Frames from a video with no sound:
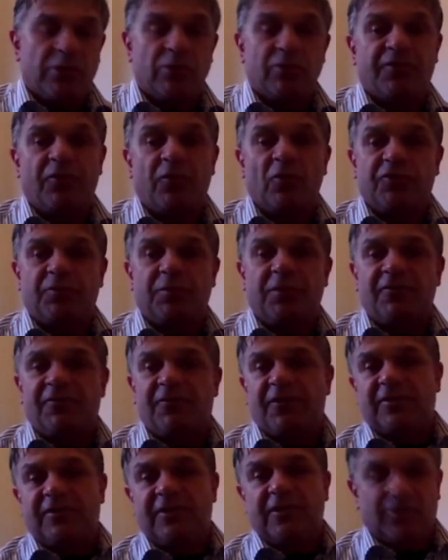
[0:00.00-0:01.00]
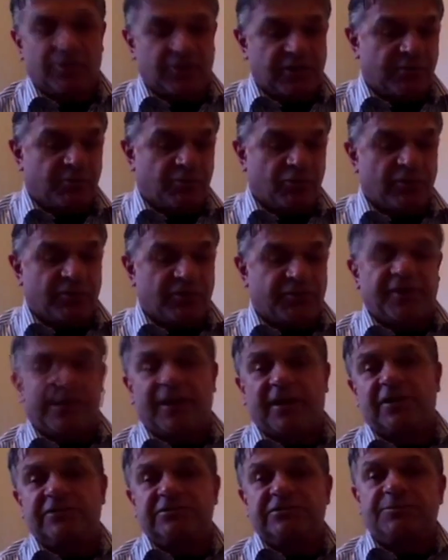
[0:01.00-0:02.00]
we were forcibly evicted on April the
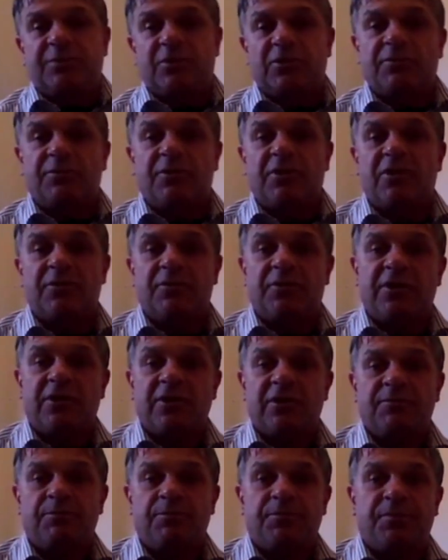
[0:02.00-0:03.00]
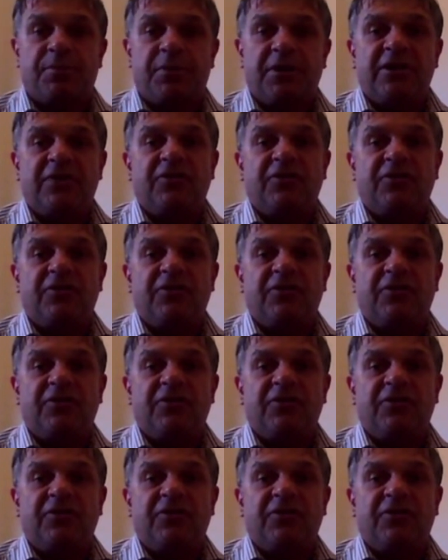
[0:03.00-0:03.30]
2nd by the